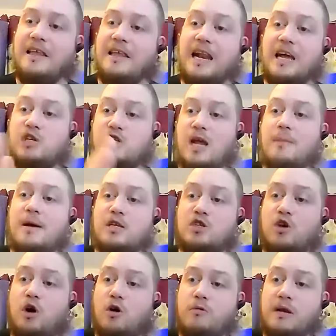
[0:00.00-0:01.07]
and then I share my
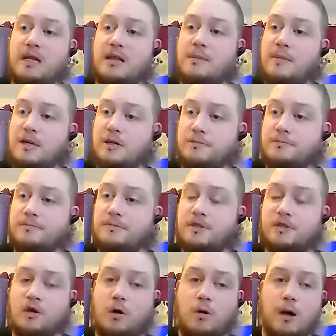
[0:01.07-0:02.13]
story in the middle.
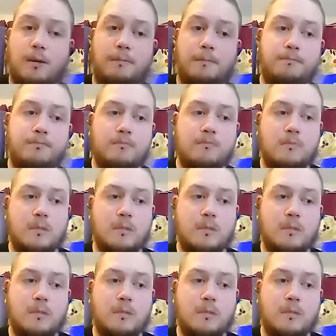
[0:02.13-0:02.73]
So um,